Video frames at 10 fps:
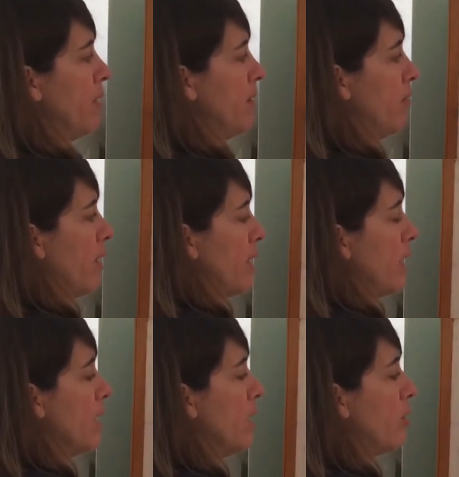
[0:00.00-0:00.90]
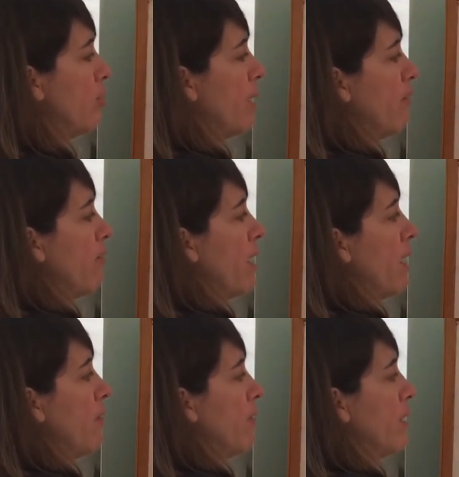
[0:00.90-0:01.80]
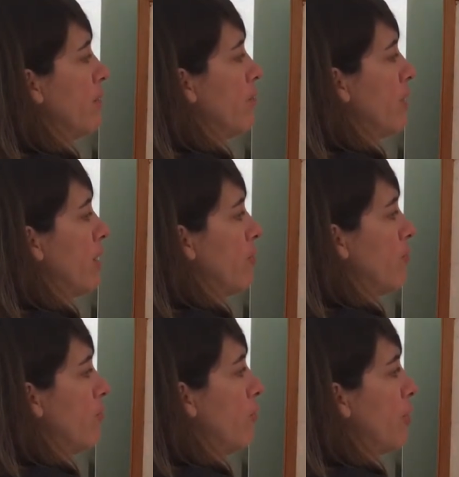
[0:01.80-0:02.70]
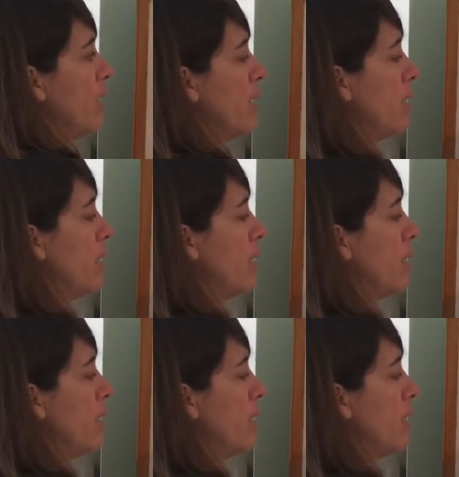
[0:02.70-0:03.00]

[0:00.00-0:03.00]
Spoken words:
Dividing here by 5 gives us 40.